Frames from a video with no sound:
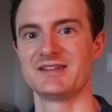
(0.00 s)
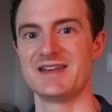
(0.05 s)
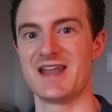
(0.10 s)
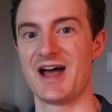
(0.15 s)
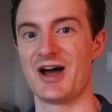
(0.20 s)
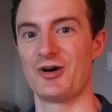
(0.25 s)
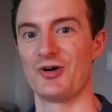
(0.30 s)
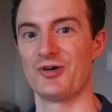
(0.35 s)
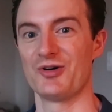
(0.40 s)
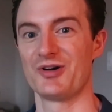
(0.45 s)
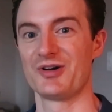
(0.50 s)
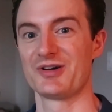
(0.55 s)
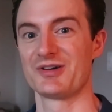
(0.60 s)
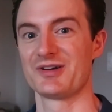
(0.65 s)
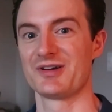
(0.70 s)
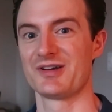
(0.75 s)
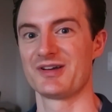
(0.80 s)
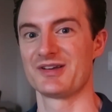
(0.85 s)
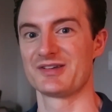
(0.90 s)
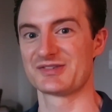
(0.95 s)
Now,
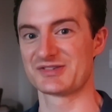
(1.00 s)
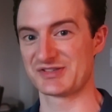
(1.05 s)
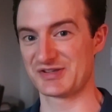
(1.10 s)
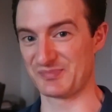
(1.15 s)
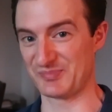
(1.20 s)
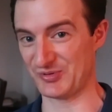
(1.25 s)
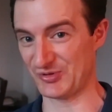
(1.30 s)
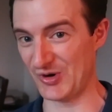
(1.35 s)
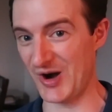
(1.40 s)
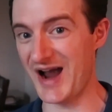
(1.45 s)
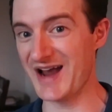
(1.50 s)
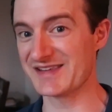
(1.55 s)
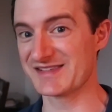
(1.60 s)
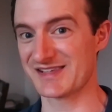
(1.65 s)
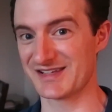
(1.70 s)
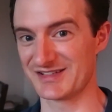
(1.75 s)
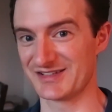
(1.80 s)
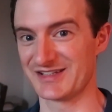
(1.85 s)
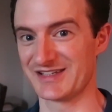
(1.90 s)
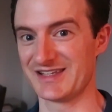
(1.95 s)

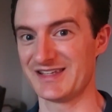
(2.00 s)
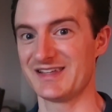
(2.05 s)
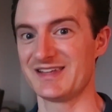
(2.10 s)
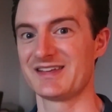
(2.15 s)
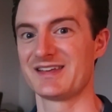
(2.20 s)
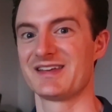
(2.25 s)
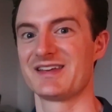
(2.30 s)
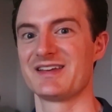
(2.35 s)
surprisingly,